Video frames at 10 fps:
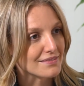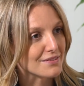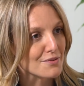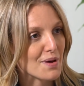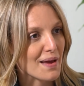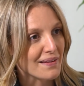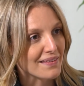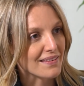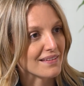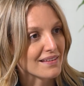goodbye
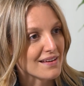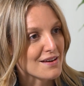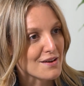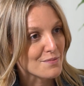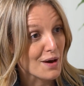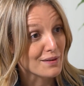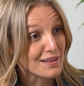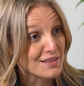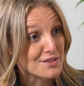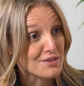to the
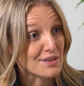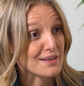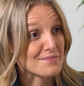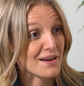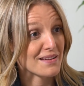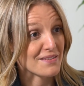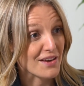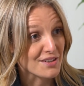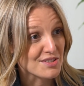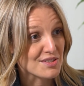modeling industry, goodbye to the
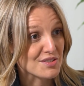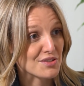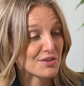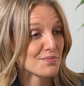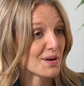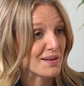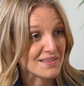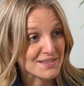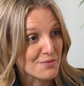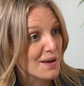fashion industry, goodbye to
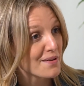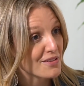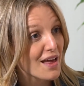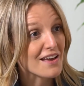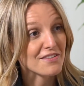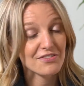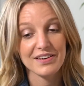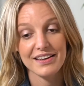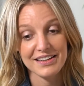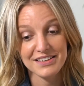this way of life.
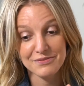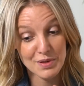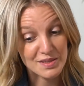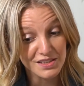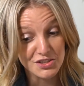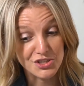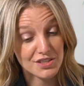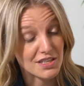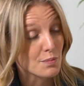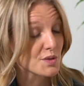And I basically
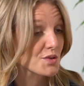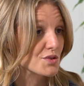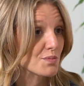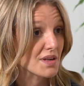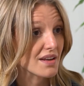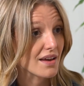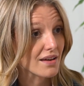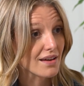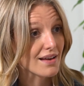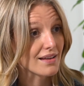shut down my social
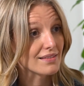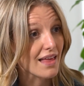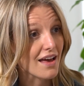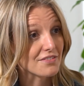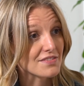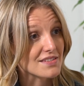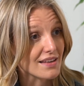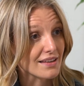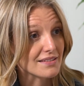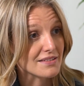media, left,
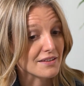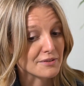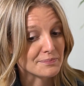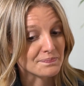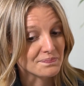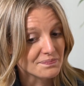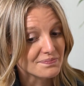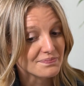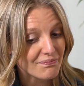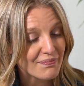and
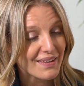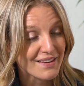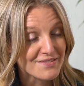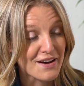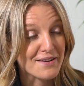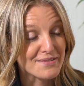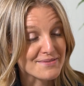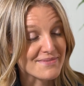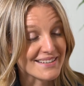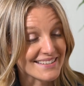
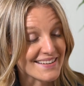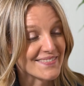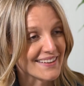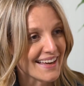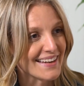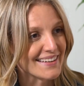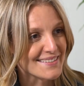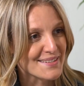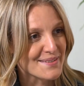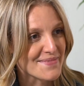found myself again. And
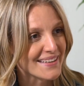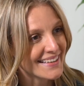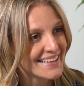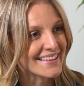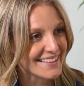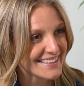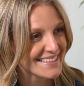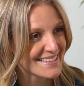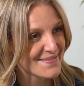it took many years,